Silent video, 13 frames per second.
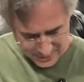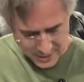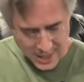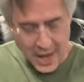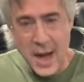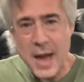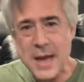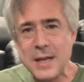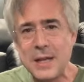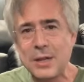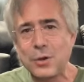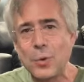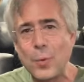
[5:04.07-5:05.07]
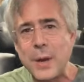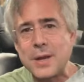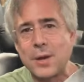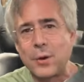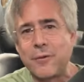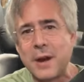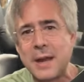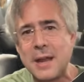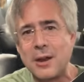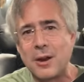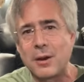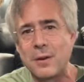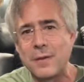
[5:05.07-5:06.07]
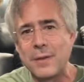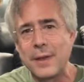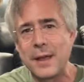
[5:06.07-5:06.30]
tiny little window right here,